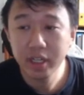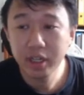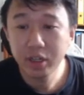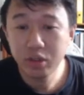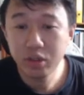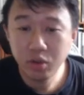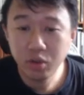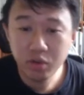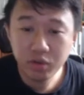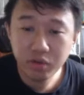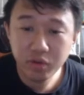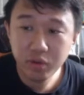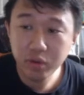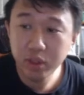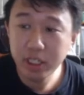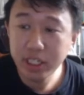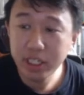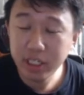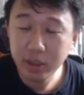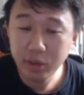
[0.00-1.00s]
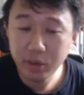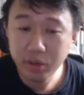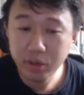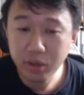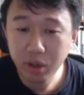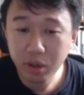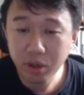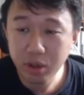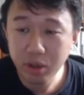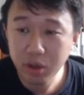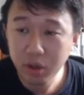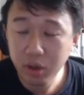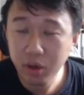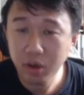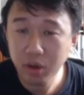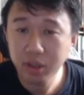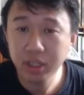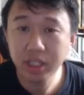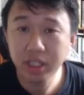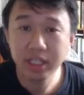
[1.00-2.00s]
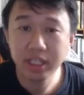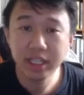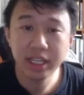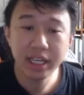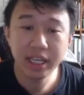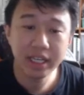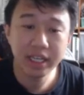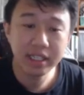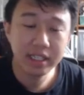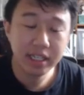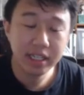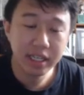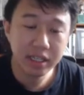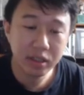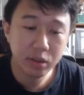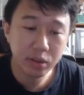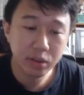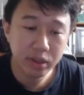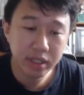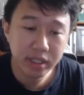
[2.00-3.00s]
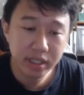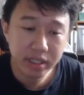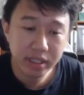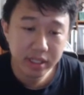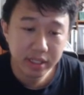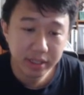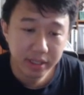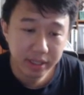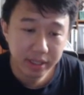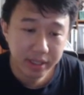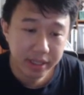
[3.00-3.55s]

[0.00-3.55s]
you fully use all your Gauntlet tickets and tokens.